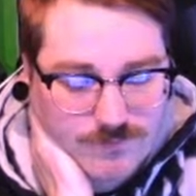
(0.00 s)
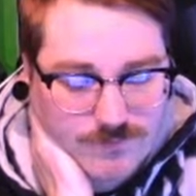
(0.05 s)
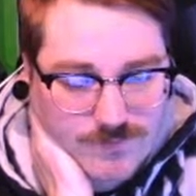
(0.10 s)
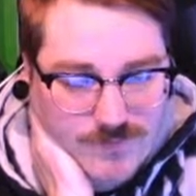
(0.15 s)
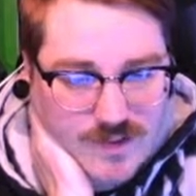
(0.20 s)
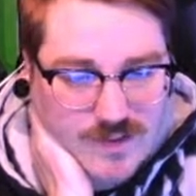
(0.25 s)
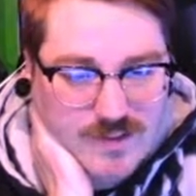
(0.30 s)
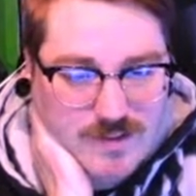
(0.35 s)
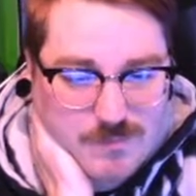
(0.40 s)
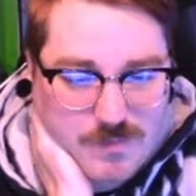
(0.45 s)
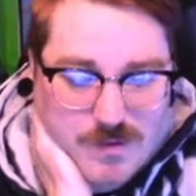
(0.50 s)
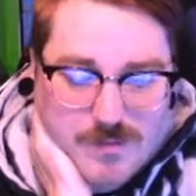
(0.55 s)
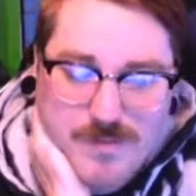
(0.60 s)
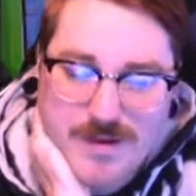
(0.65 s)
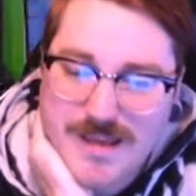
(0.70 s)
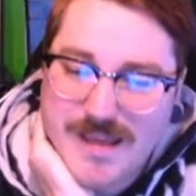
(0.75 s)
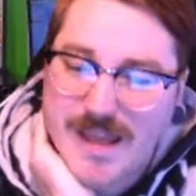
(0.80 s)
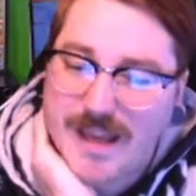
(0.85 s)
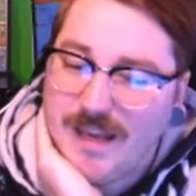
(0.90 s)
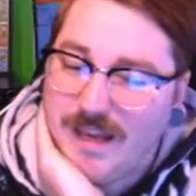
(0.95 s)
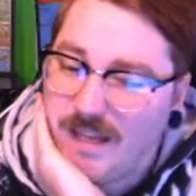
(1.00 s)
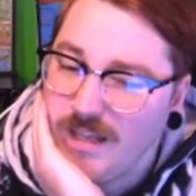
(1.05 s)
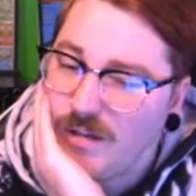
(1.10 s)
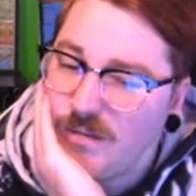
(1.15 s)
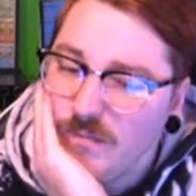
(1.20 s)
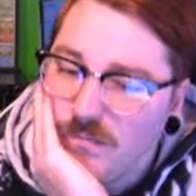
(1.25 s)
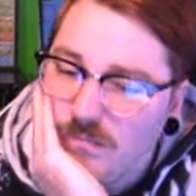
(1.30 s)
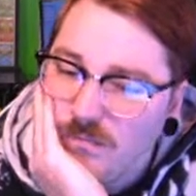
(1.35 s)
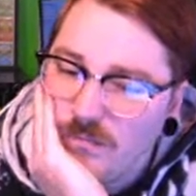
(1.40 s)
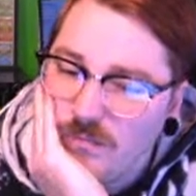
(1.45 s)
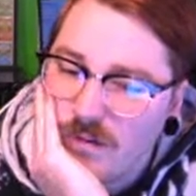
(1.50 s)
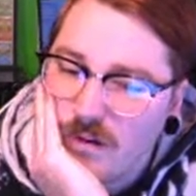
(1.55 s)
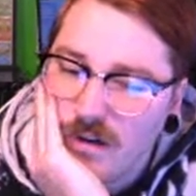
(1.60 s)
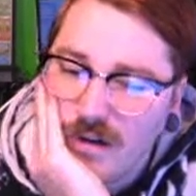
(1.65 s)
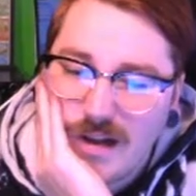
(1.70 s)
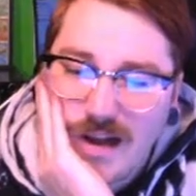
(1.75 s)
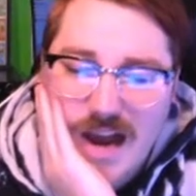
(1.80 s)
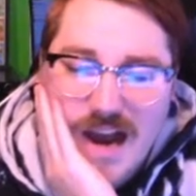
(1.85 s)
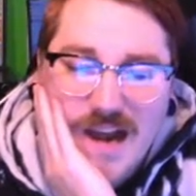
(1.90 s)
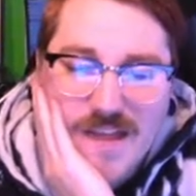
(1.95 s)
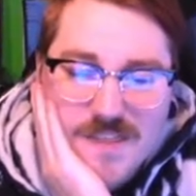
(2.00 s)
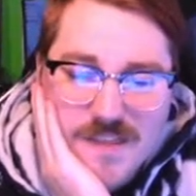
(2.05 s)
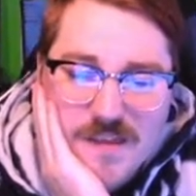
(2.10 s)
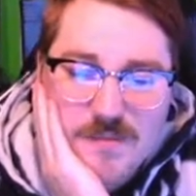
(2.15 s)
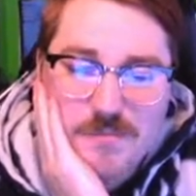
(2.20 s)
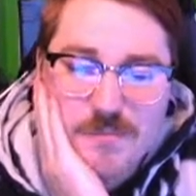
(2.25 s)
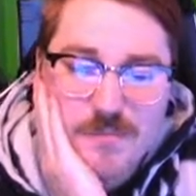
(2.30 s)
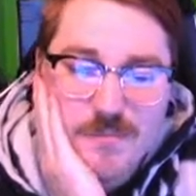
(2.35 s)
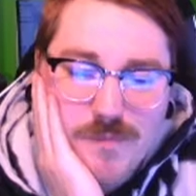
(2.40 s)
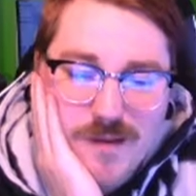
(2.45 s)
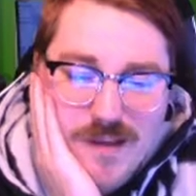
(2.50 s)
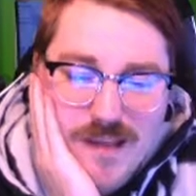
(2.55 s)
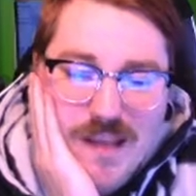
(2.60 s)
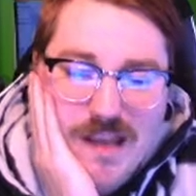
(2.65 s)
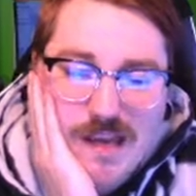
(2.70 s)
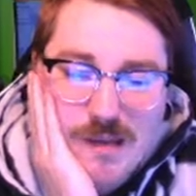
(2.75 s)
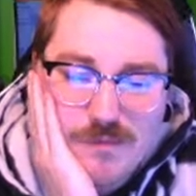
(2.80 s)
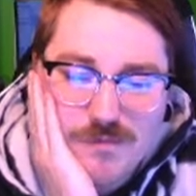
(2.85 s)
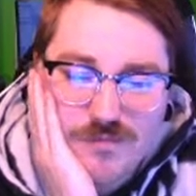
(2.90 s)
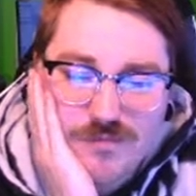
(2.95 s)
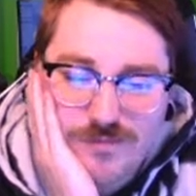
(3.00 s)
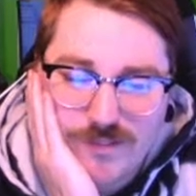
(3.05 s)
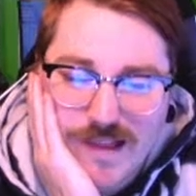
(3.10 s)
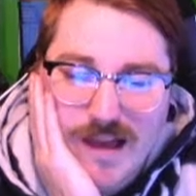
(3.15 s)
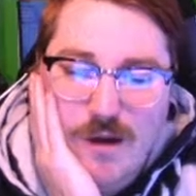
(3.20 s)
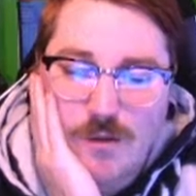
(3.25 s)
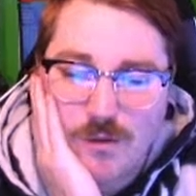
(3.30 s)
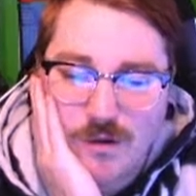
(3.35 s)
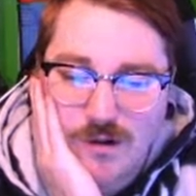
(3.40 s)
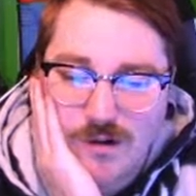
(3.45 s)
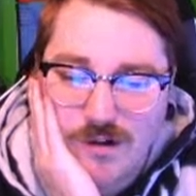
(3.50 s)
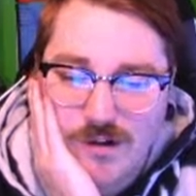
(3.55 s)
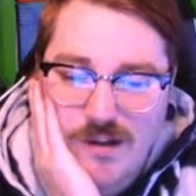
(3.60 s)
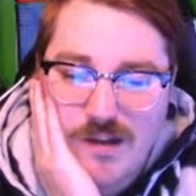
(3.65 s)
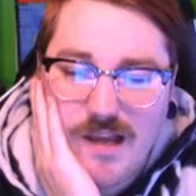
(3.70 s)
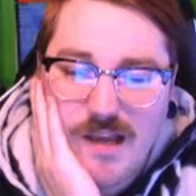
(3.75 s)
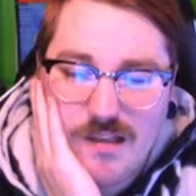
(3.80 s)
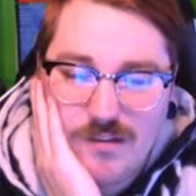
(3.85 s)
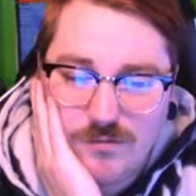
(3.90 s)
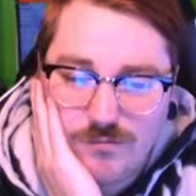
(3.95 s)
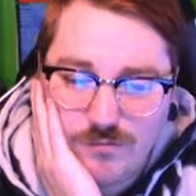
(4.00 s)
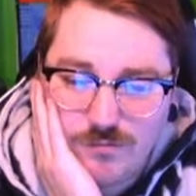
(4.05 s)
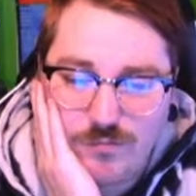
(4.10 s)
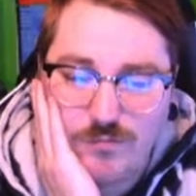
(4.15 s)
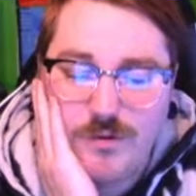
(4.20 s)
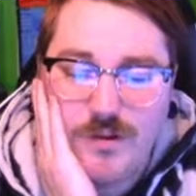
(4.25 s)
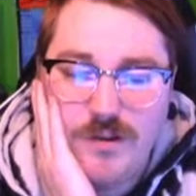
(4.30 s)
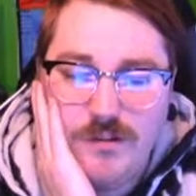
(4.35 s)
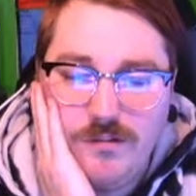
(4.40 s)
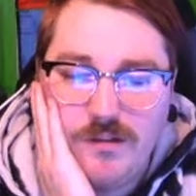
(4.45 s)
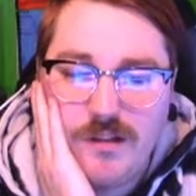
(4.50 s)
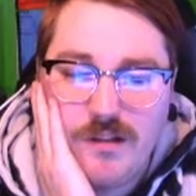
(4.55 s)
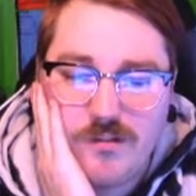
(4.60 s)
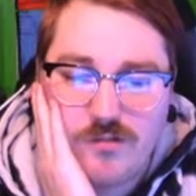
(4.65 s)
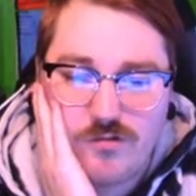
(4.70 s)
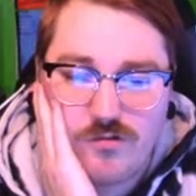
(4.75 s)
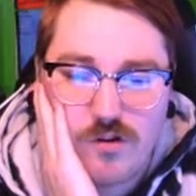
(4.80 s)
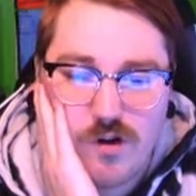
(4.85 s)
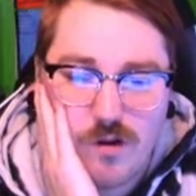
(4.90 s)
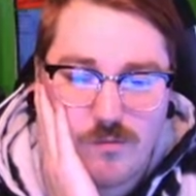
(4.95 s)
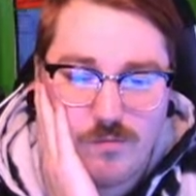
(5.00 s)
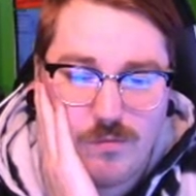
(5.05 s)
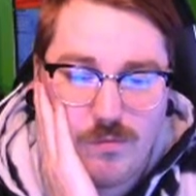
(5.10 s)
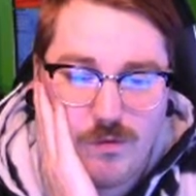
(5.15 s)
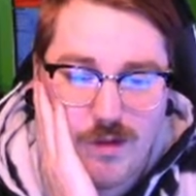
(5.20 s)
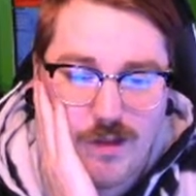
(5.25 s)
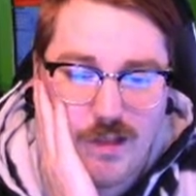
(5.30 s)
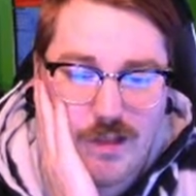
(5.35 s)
Does he beat Meganium? I think Meganium's flower is really a strong point,